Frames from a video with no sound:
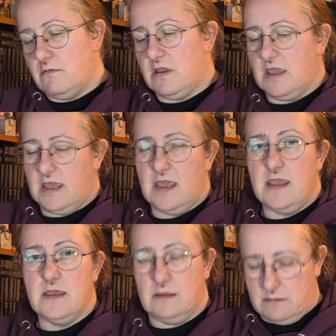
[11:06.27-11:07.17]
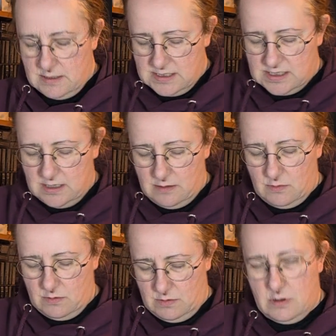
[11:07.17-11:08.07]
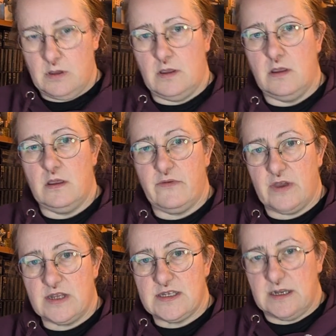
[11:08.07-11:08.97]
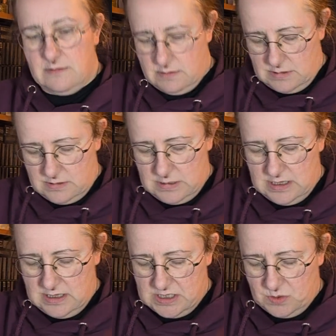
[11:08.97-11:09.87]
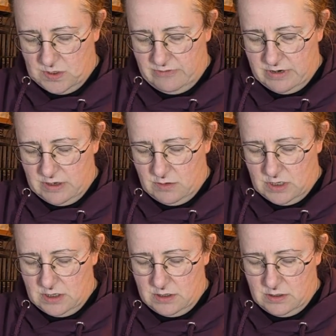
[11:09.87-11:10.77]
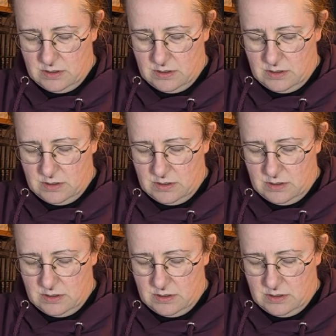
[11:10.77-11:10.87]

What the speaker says: Okay, so I turn it this way round.